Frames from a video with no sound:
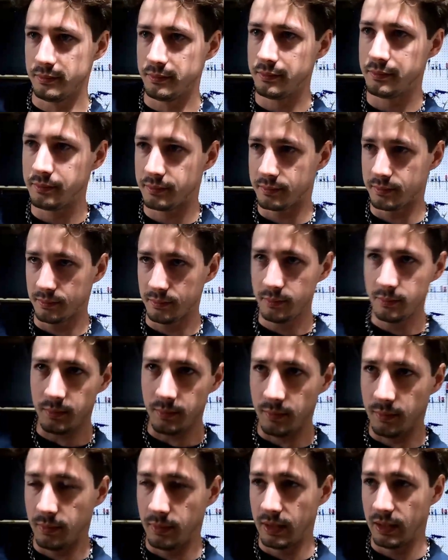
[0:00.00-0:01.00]
I
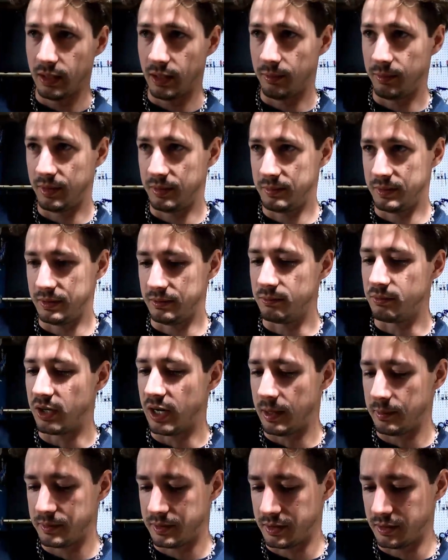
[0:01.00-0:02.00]
mean, I'm in a
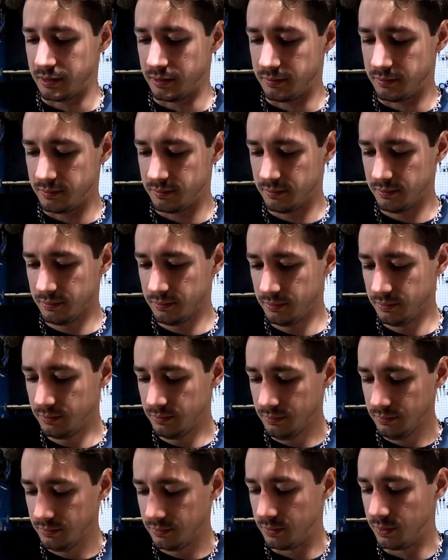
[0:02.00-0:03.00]
Raptor
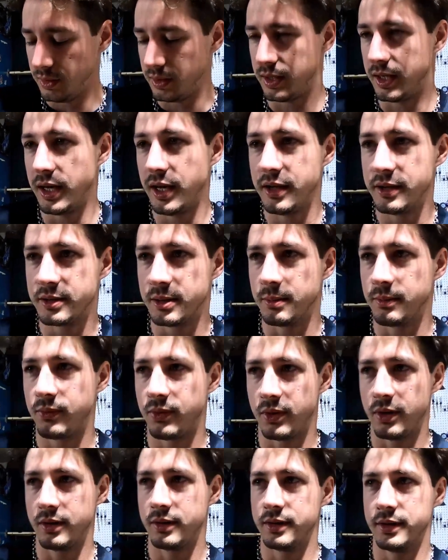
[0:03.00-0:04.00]
with Kings up
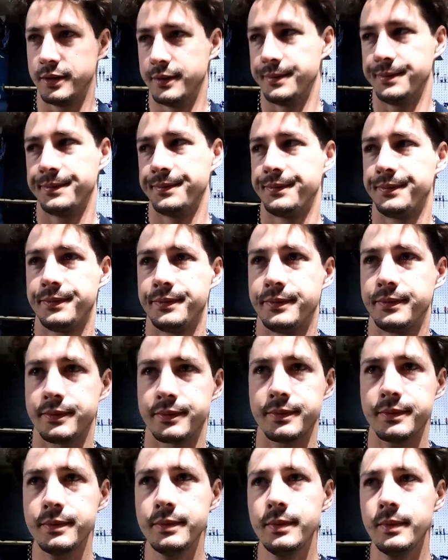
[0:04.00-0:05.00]
front, and
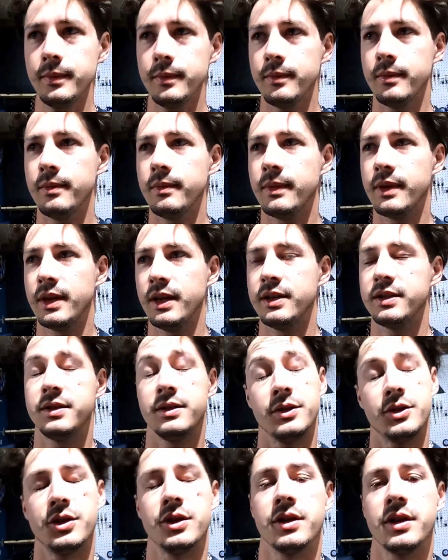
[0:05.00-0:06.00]
it
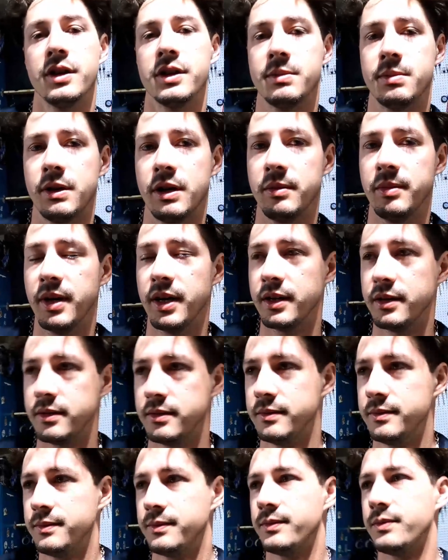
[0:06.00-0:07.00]
still shook us pretty bad.
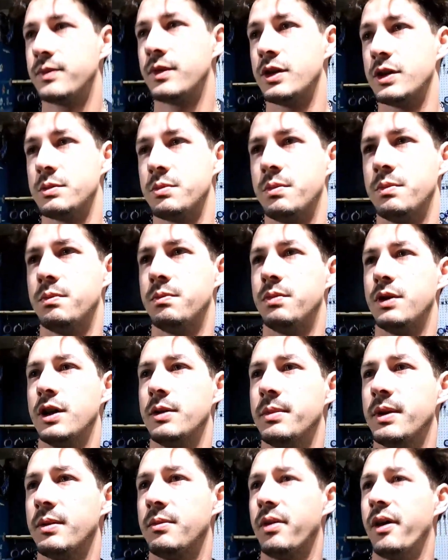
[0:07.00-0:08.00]
Just
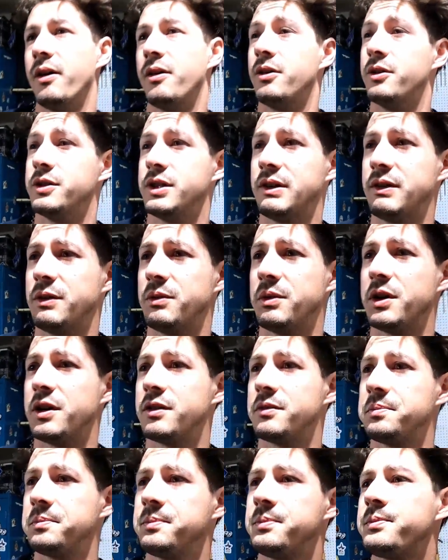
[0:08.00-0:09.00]
pretty big potholes
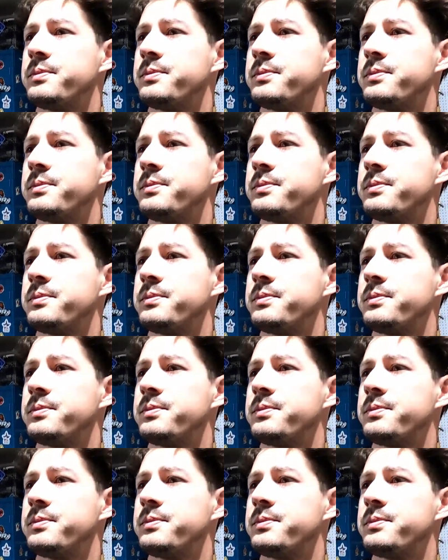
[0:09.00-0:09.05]
everywhere.